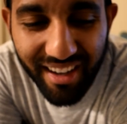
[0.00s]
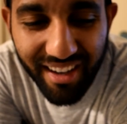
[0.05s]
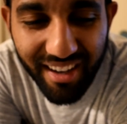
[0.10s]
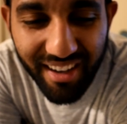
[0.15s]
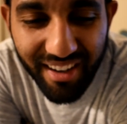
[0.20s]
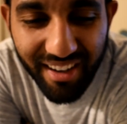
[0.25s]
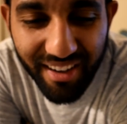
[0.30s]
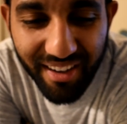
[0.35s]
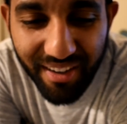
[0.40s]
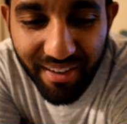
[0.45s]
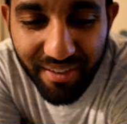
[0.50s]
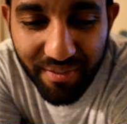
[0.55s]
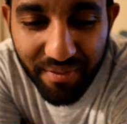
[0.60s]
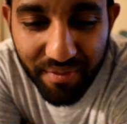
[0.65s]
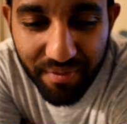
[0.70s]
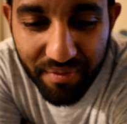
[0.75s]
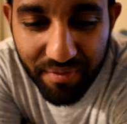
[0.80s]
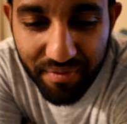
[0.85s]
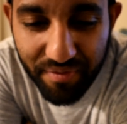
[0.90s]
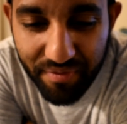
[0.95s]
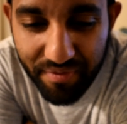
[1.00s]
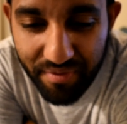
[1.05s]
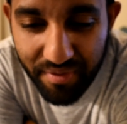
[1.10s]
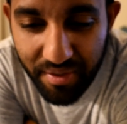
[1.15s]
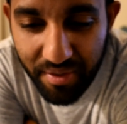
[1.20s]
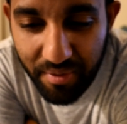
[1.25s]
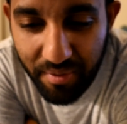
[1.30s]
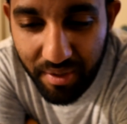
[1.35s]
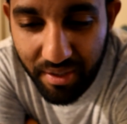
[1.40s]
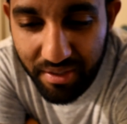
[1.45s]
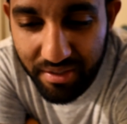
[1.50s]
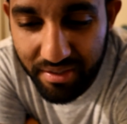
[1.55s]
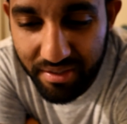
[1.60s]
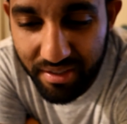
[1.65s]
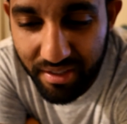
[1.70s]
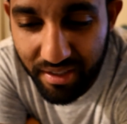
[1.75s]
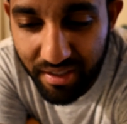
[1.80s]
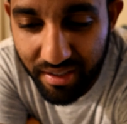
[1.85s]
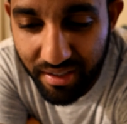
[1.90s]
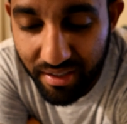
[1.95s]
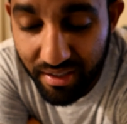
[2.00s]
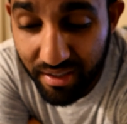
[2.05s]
Um, what else is there?